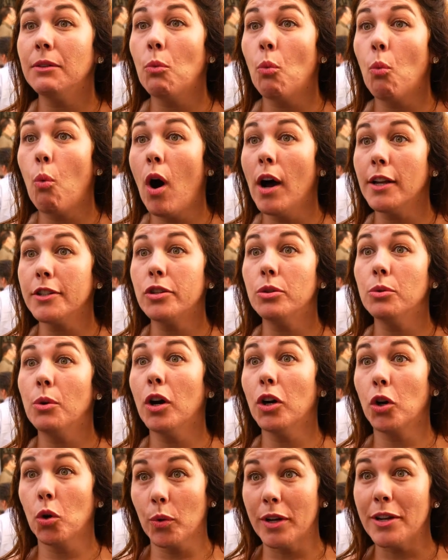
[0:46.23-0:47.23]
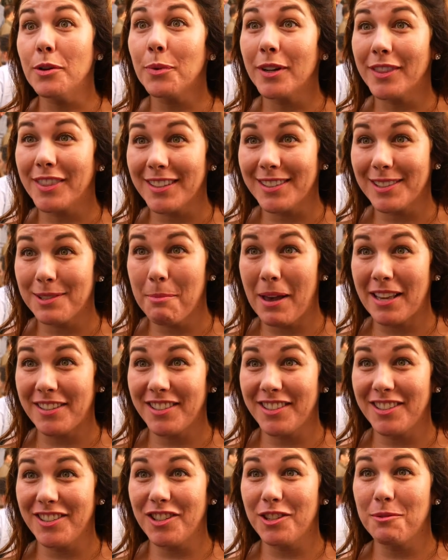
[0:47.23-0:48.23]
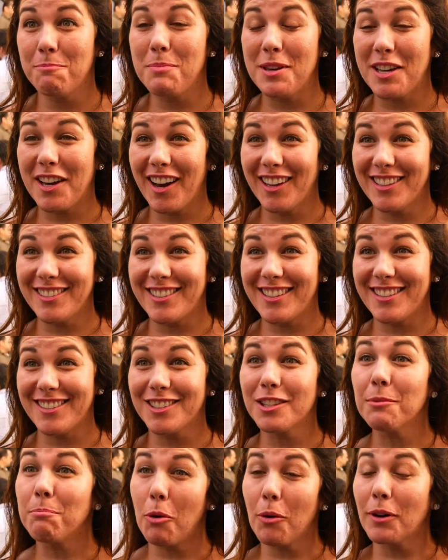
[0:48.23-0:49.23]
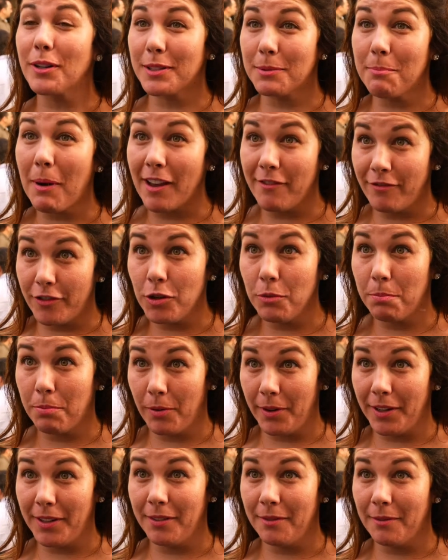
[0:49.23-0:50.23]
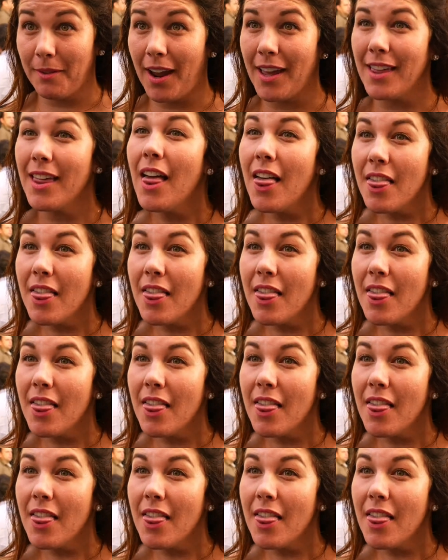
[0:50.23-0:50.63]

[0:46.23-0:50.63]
want to agree with this message because it supports my viewpoint, right?